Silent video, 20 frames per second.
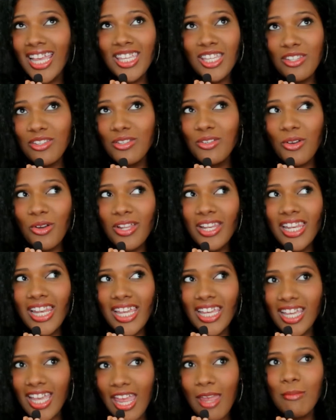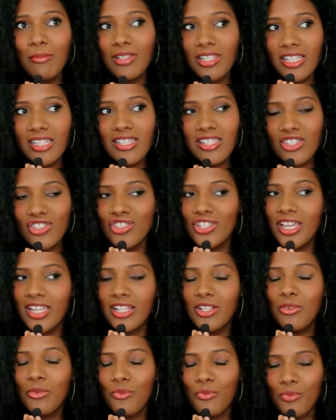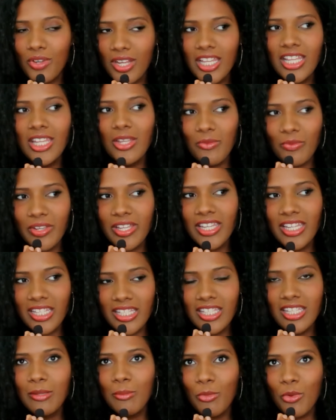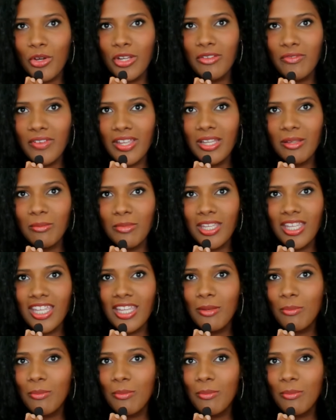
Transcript: I kid you not, like, AMBERLYNN's channel really did motivate me.